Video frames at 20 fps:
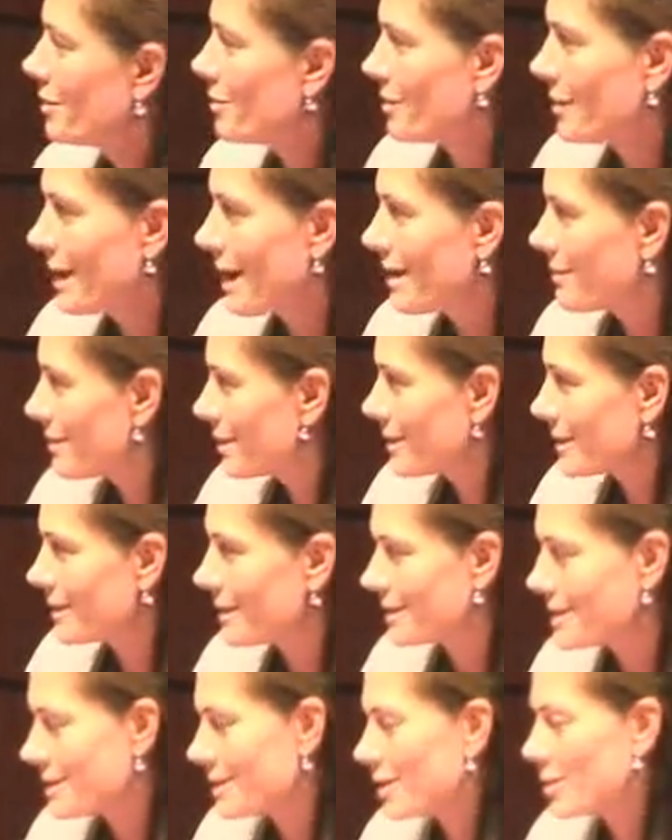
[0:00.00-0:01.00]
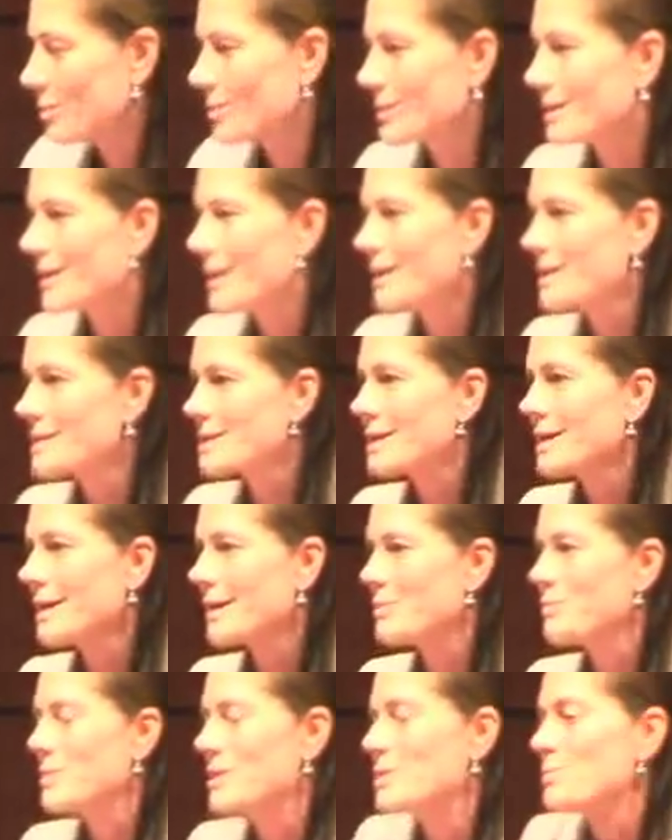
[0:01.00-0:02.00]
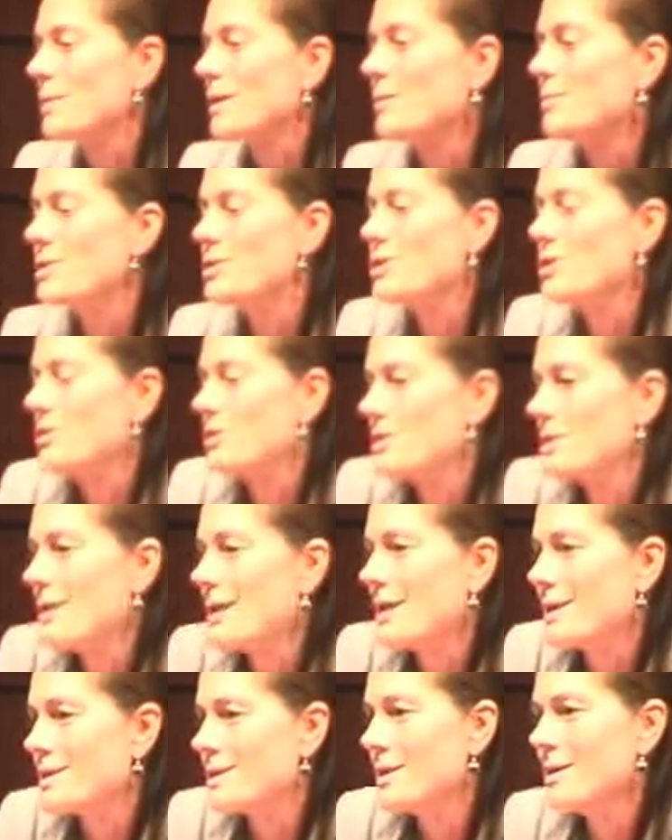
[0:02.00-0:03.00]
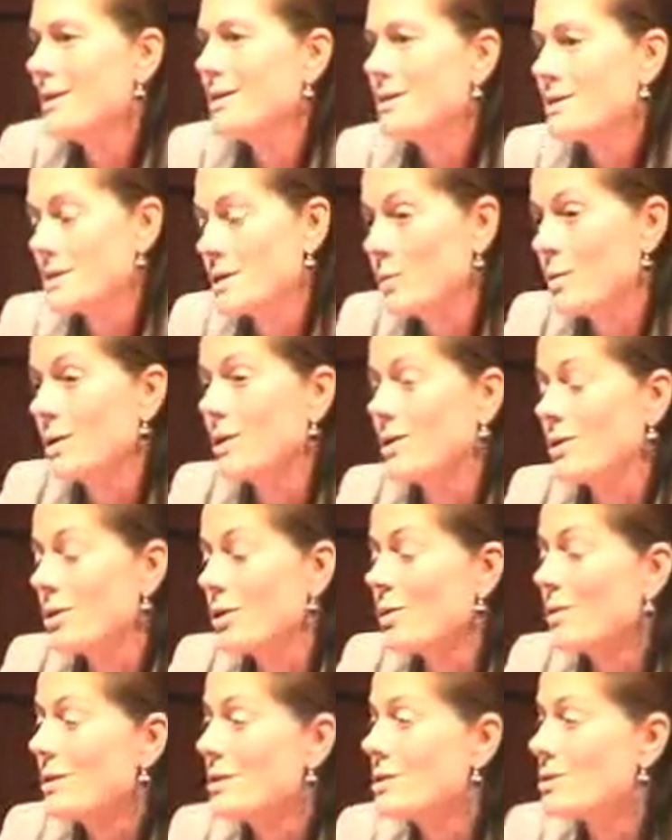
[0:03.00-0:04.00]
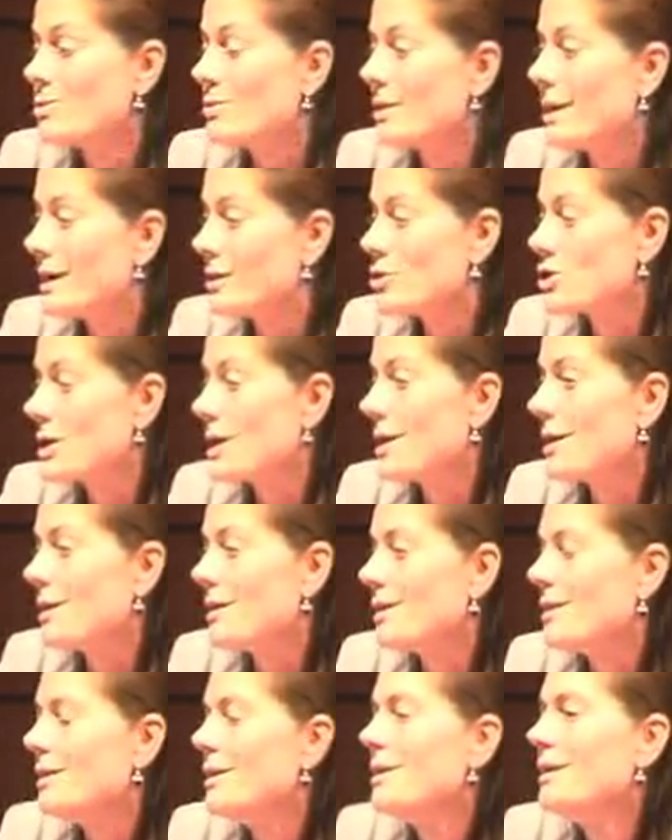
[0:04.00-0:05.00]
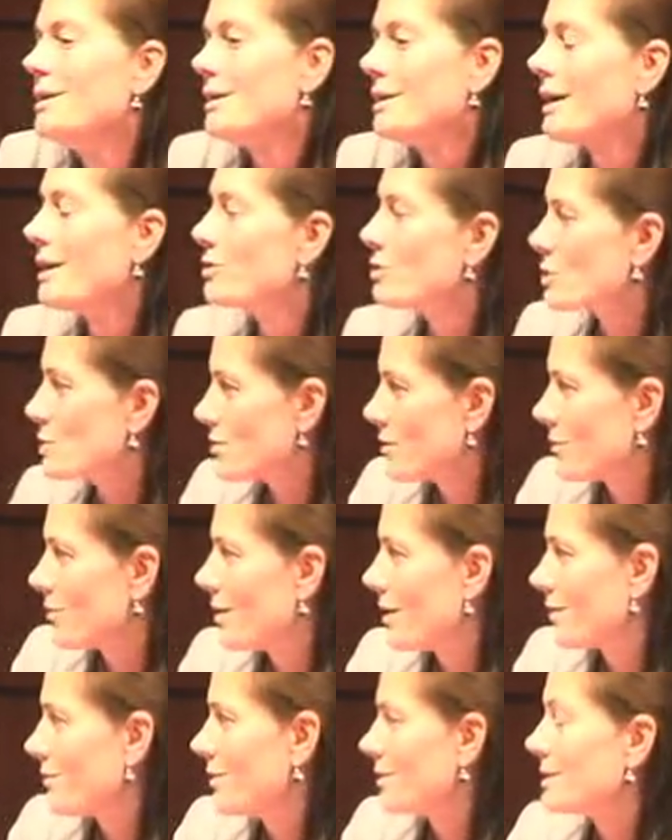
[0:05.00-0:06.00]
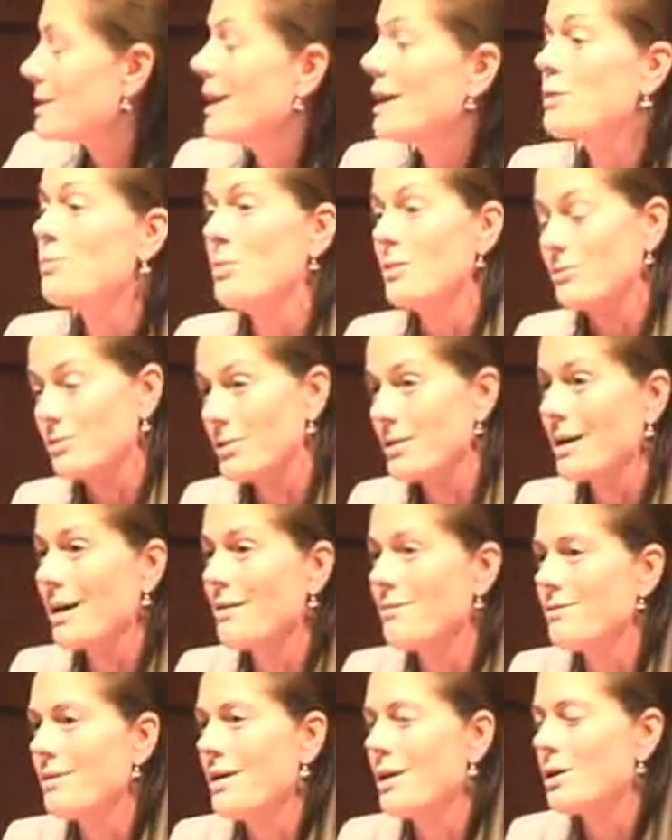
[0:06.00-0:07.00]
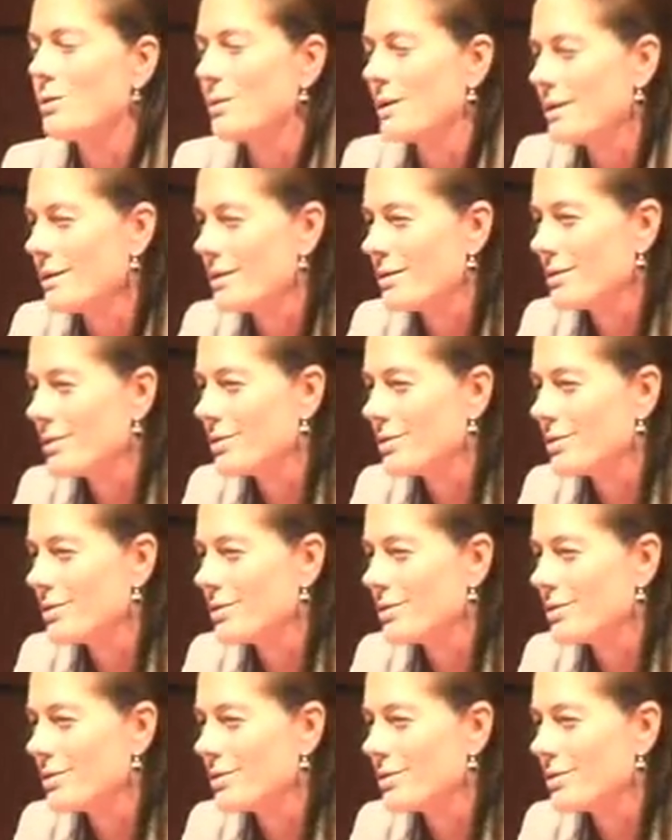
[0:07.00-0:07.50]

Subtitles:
we have a terrible case like Ms. Velbachere's case, someone can go and sue that jail, not just for wrongful death, but for not following their